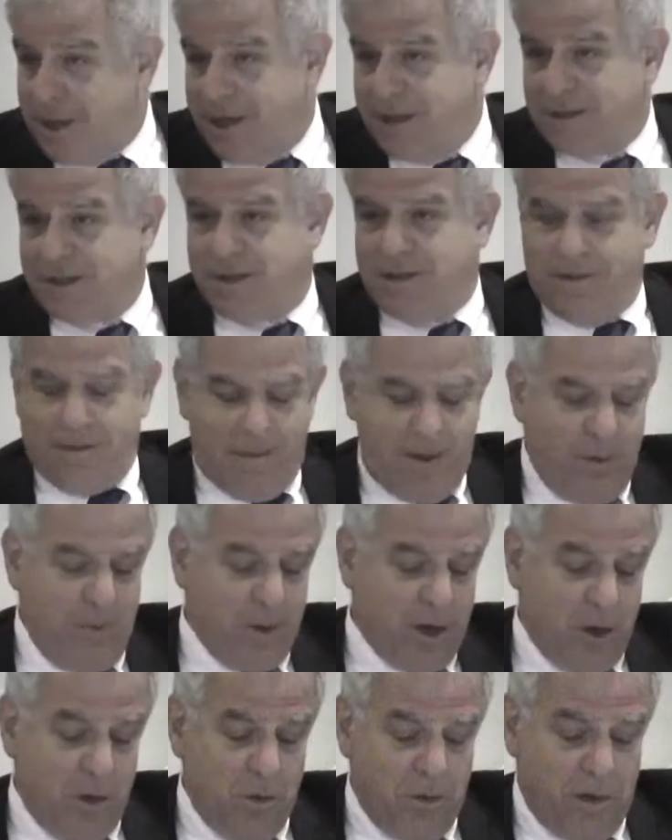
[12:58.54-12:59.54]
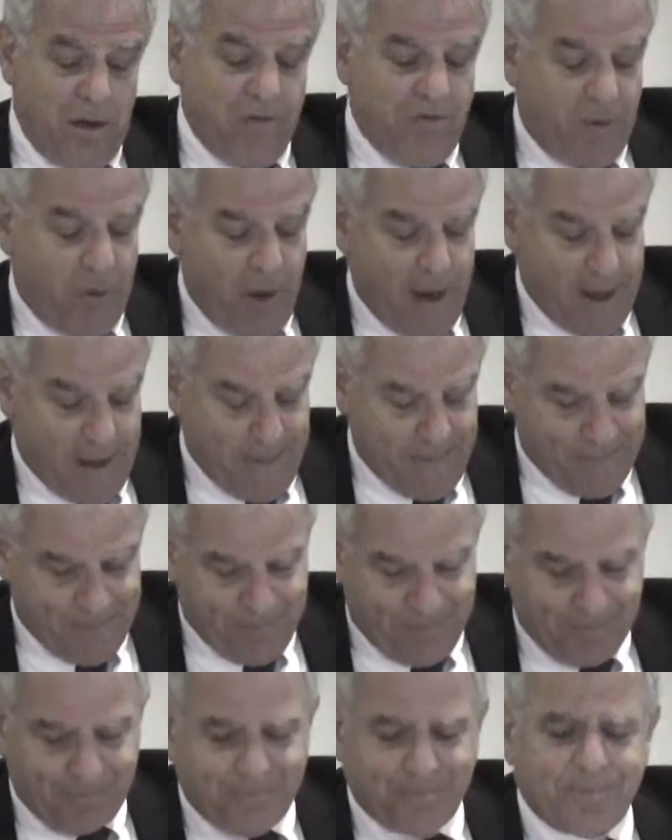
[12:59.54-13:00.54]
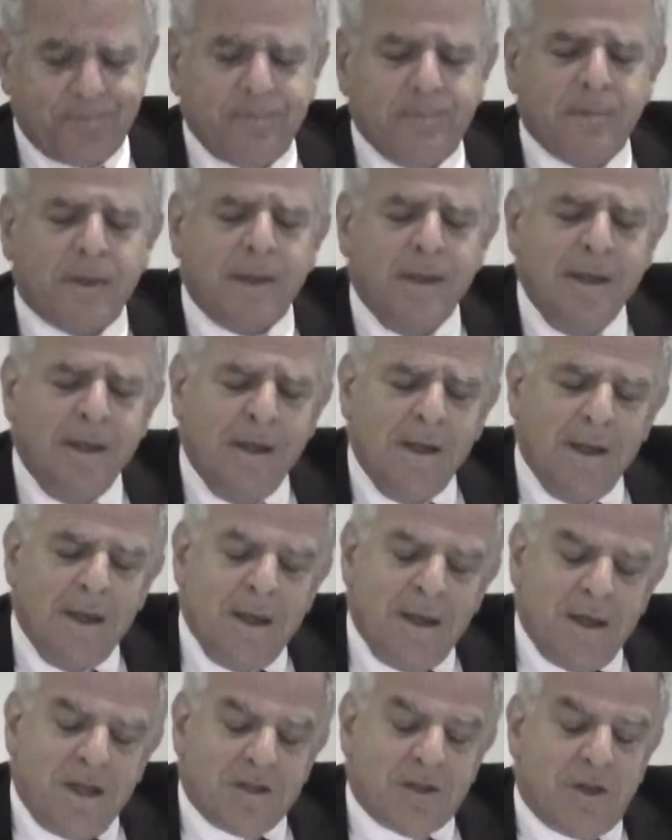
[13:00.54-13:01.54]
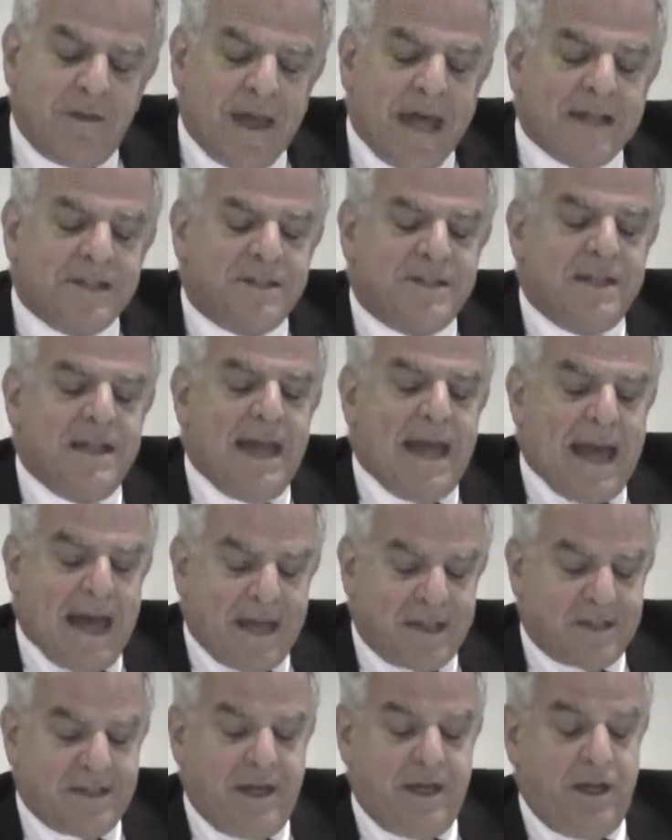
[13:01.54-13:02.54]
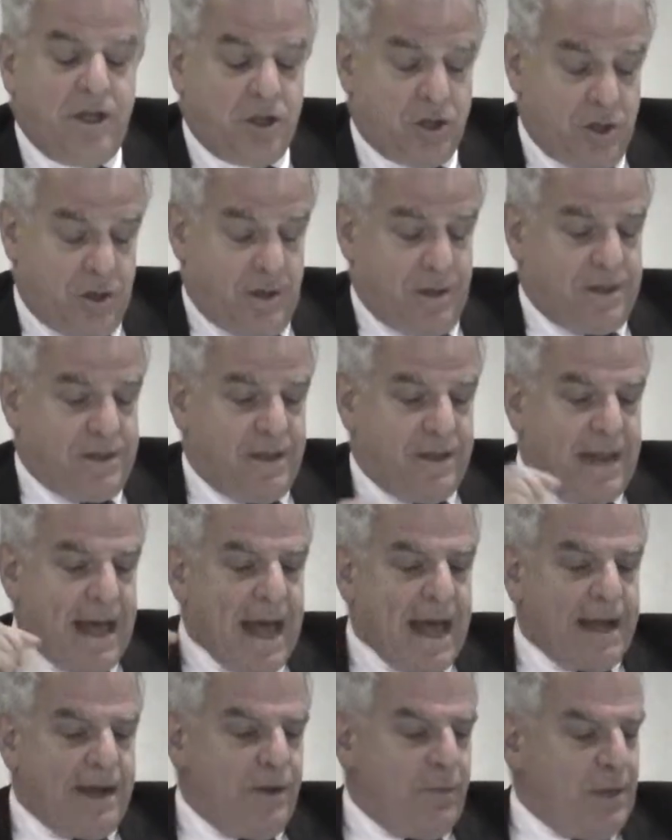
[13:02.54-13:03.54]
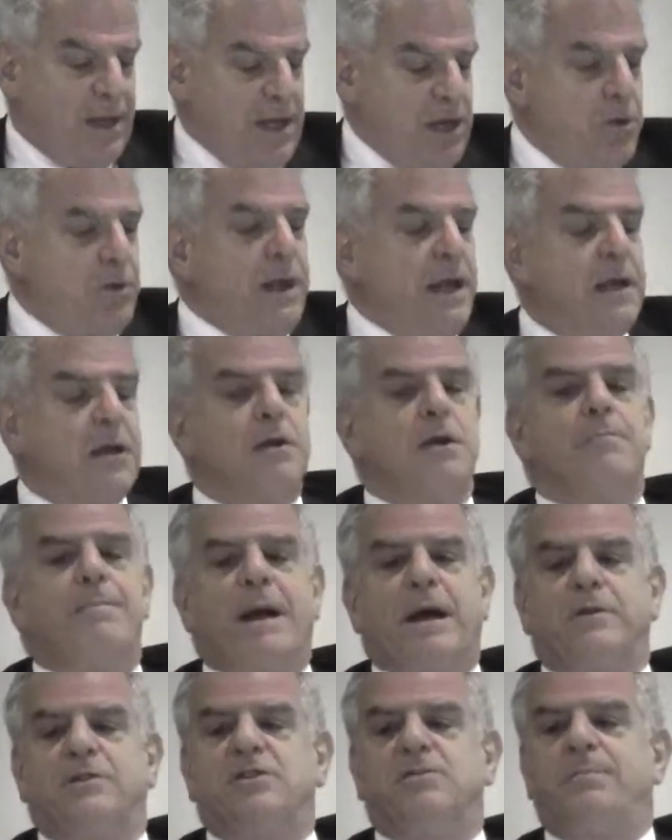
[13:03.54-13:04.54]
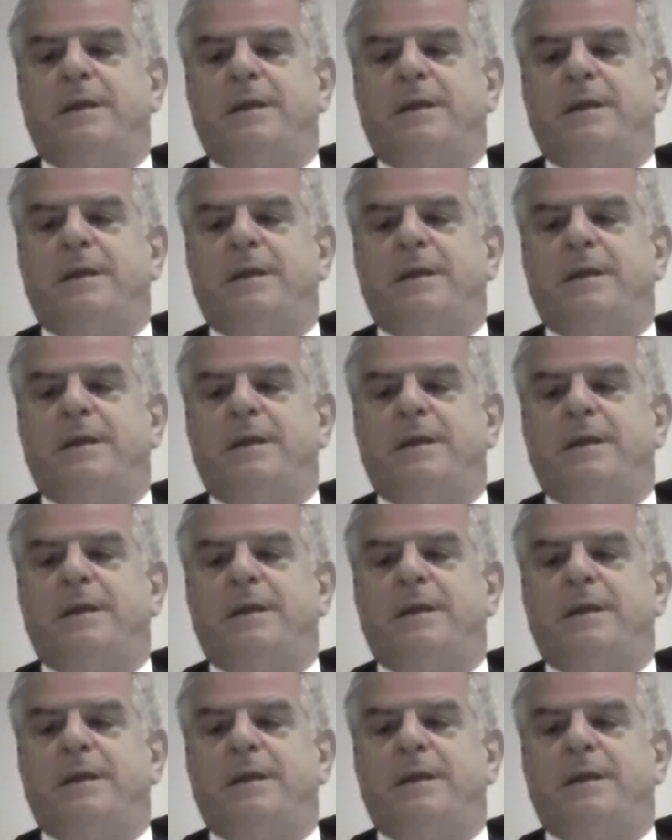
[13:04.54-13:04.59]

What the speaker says: risk. We don't avoid it. So that's the asset insurance. And that, when you hear about